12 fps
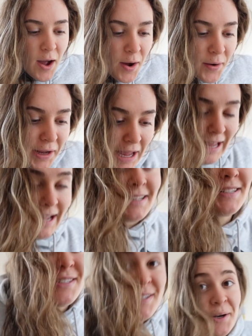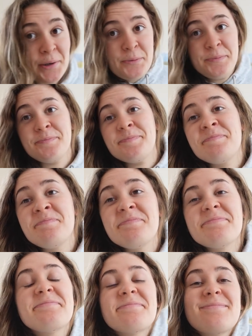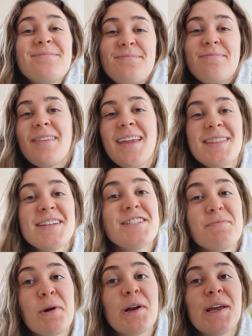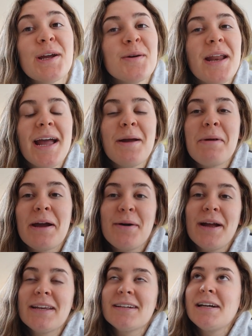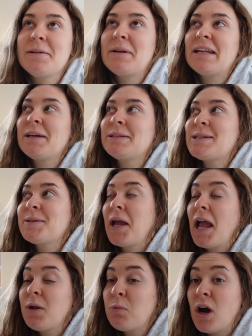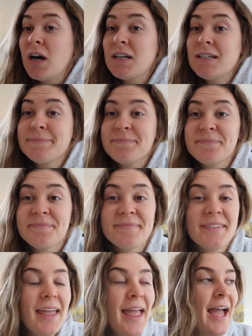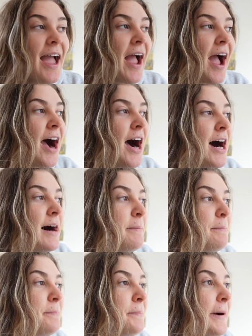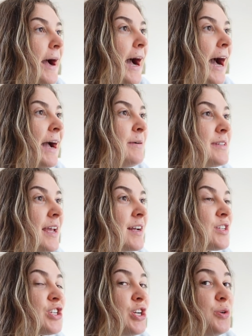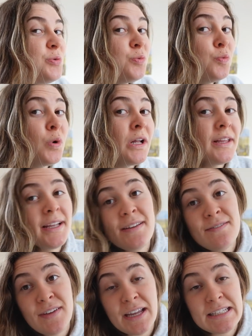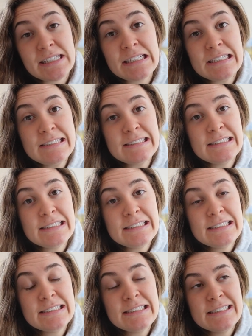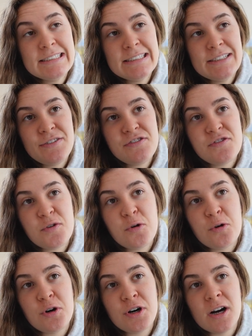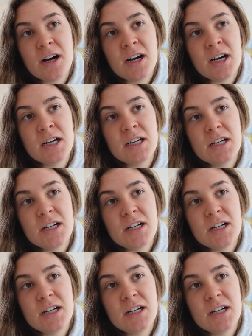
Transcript: Okay guys, so this morning when I had my quiet time and I was going on a walk, I was actually really convicted for